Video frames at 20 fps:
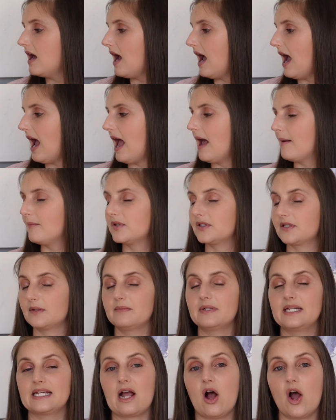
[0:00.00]
but
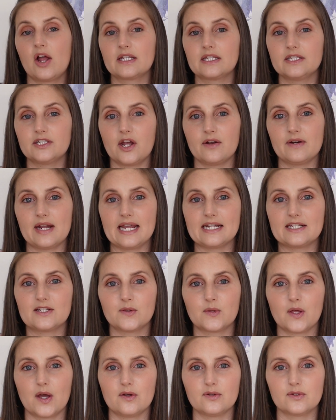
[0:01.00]
somebody kindly
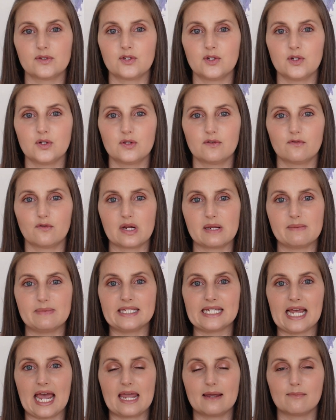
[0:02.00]
donated those to the
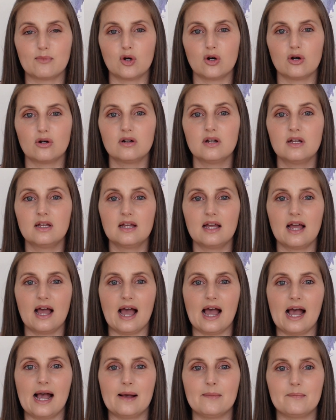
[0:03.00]
freebie table,
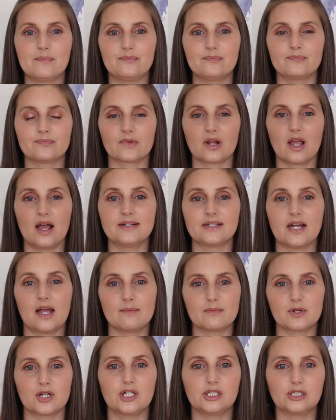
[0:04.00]
and
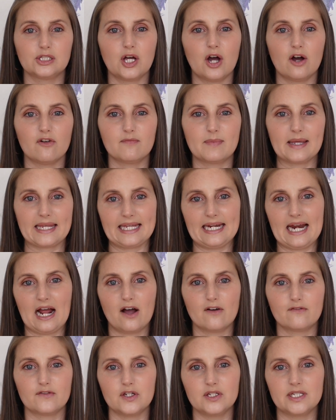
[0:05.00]
I'm going to love picking
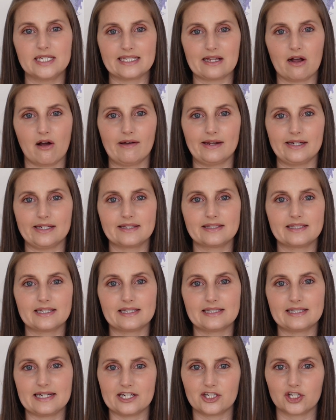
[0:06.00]
out a few designs to
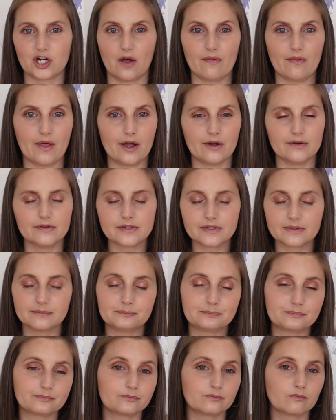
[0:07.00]
stitch on those.
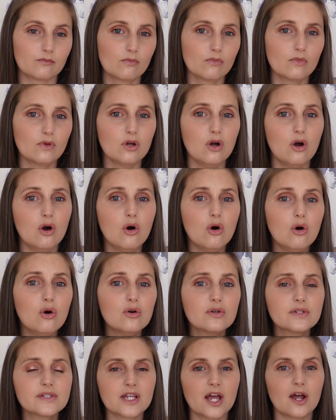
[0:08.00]

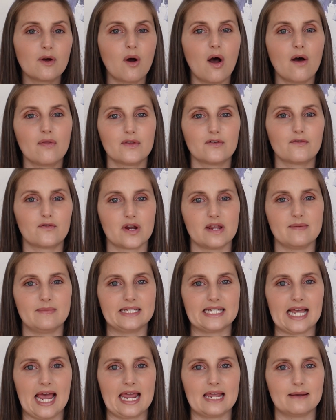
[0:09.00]
Also on the
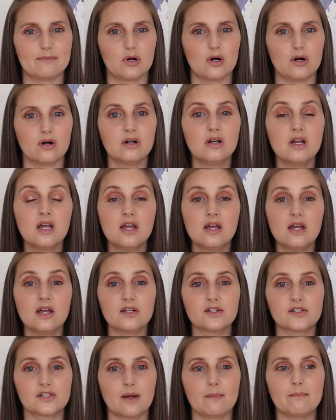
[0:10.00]
freebie table,
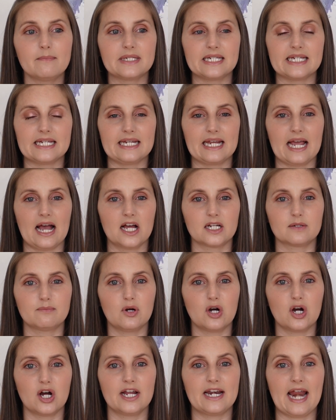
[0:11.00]
somebody had
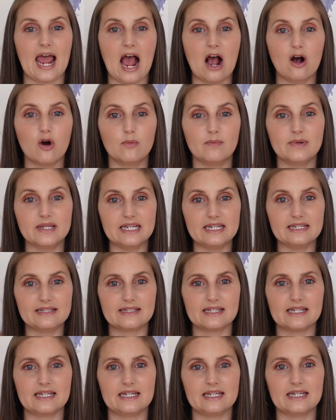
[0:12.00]
put an
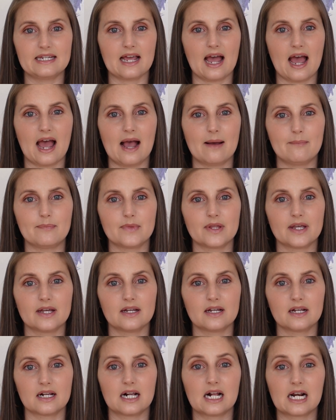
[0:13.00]
LBZ
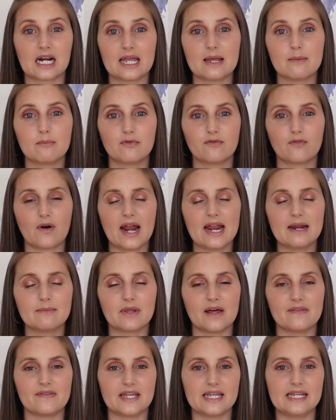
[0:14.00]
clip frame,
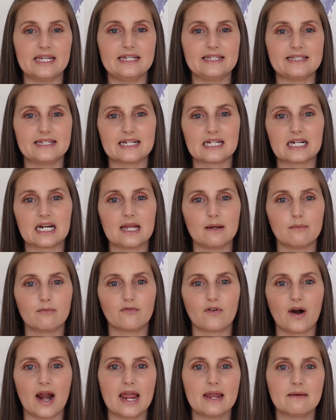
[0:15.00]
like the easy clip
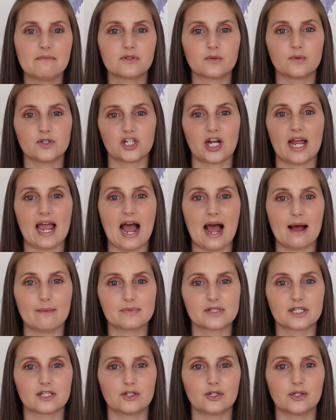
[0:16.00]
frames, which I
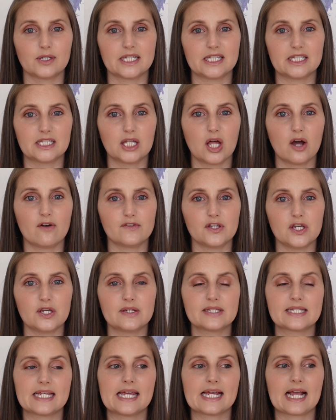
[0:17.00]
absolutely love
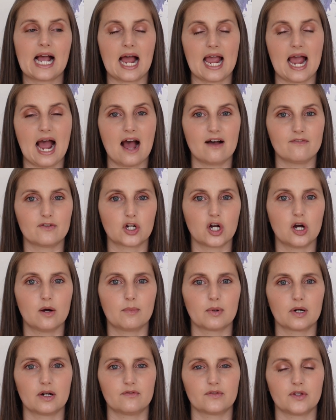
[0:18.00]
using. I have a
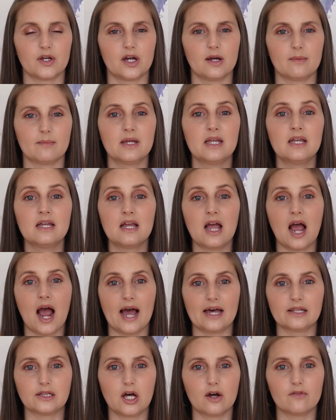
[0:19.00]
couple of them.
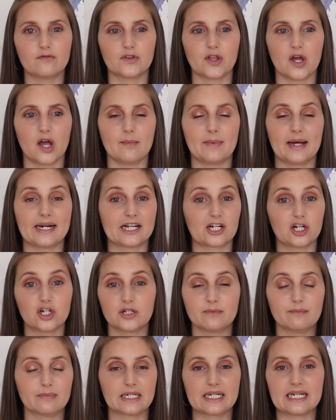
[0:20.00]
I love them, and I
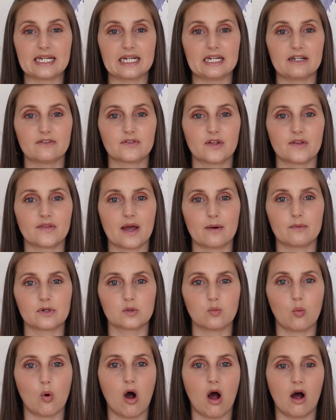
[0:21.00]
couldn't believe that there
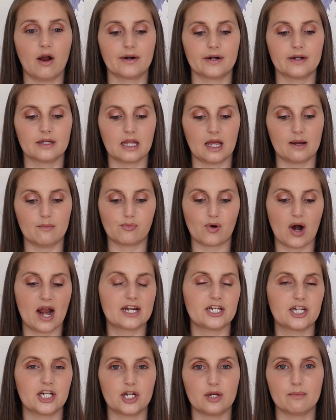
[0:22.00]
was one like
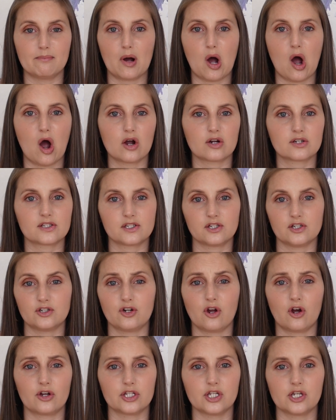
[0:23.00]
brand new, boxed,
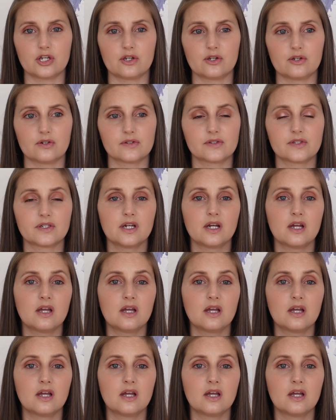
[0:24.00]
not used,